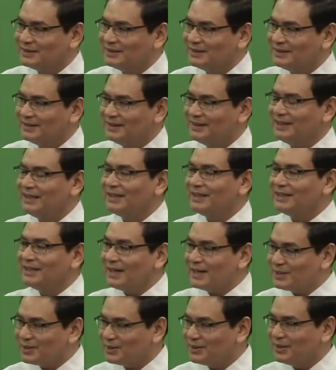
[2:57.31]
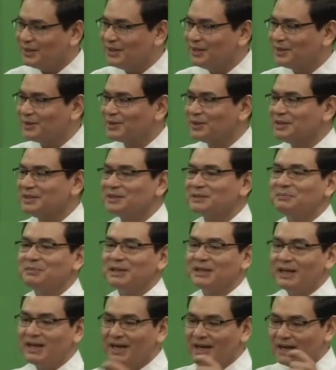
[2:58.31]
Hindi lang national interest,
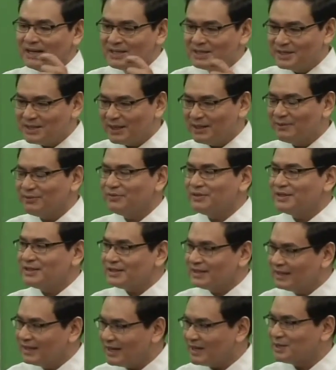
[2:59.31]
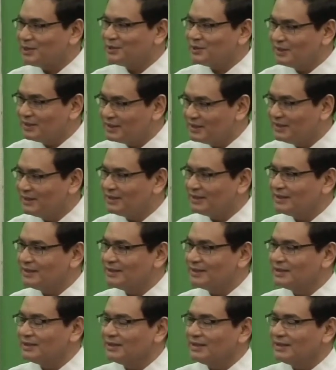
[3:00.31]
but selfish national interest.